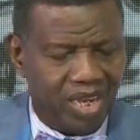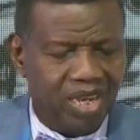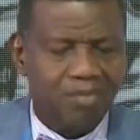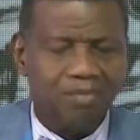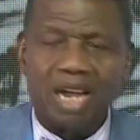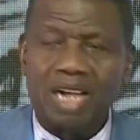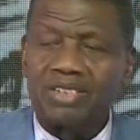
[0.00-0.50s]

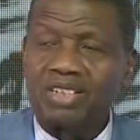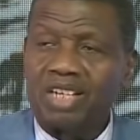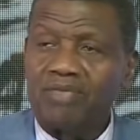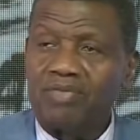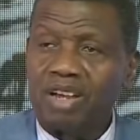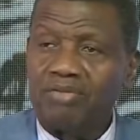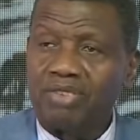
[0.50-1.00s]
In Mark
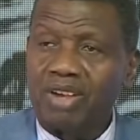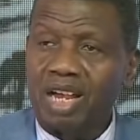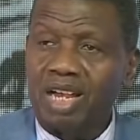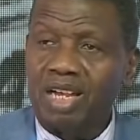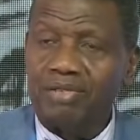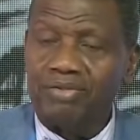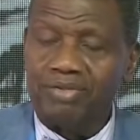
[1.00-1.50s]
chapter
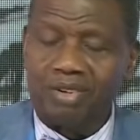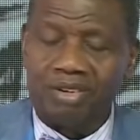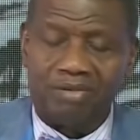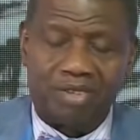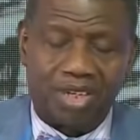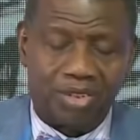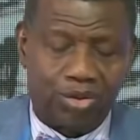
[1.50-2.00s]
5,
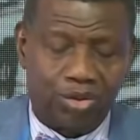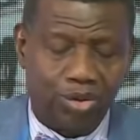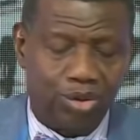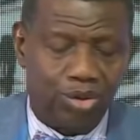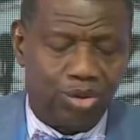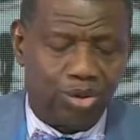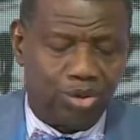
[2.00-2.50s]
from verse
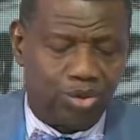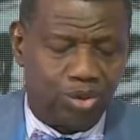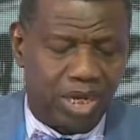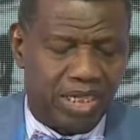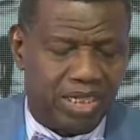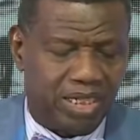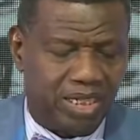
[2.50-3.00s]
2 to
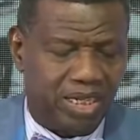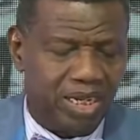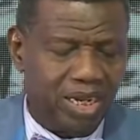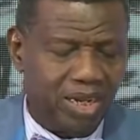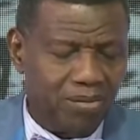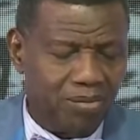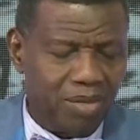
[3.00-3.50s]
20,
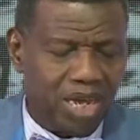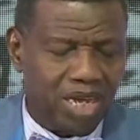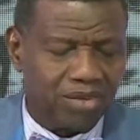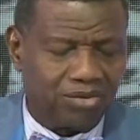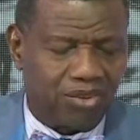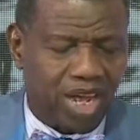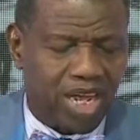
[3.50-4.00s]

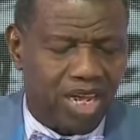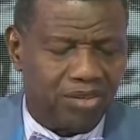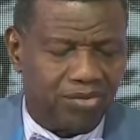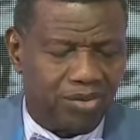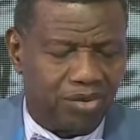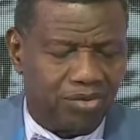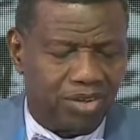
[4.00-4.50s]
Mark
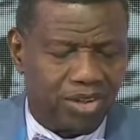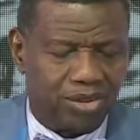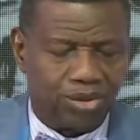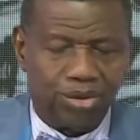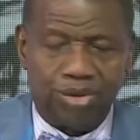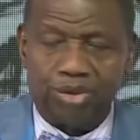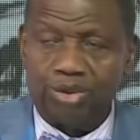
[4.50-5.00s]
5 from
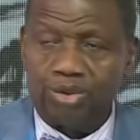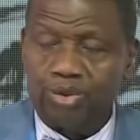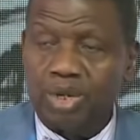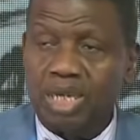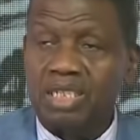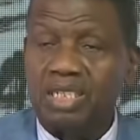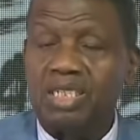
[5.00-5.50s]
verse 2 to
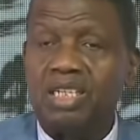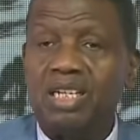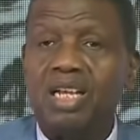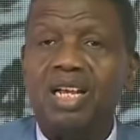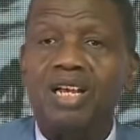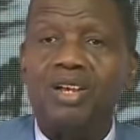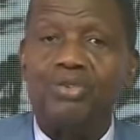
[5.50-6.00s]
20,
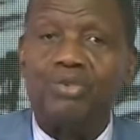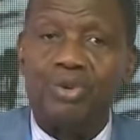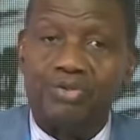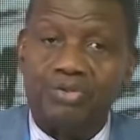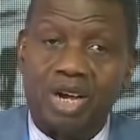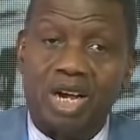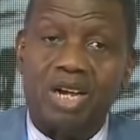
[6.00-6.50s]

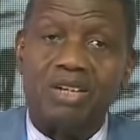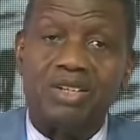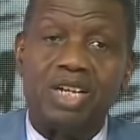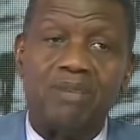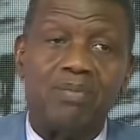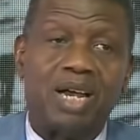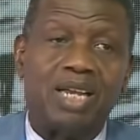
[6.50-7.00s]
we
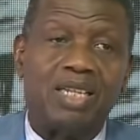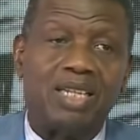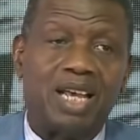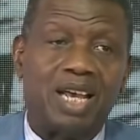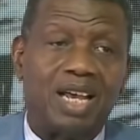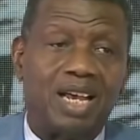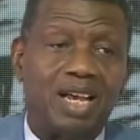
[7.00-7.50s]
found a man
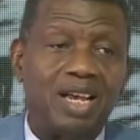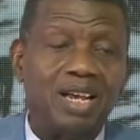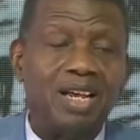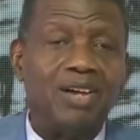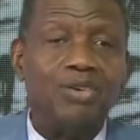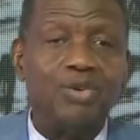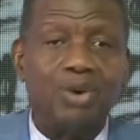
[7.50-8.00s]
there
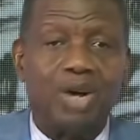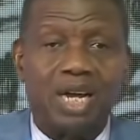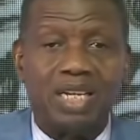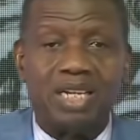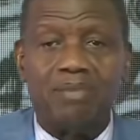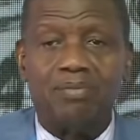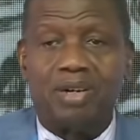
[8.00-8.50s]
who
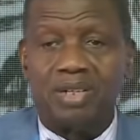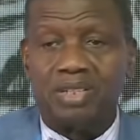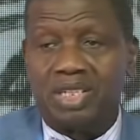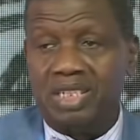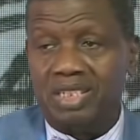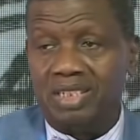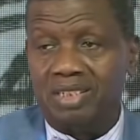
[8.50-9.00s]
had a
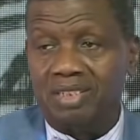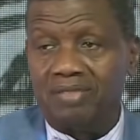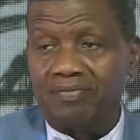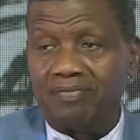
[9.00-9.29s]
burden.